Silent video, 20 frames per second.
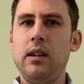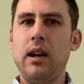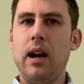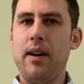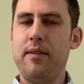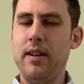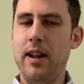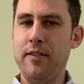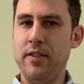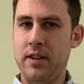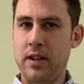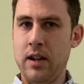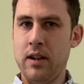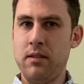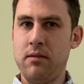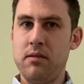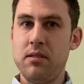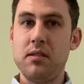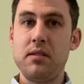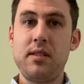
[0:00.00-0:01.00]
I've never
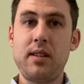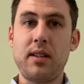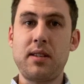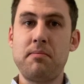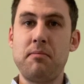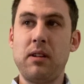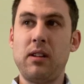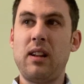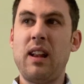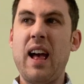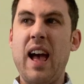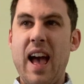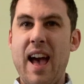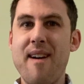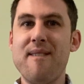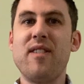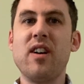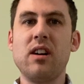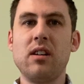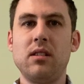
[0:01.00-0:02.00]
done six mil
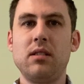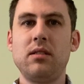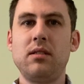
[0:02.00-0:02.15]
ever.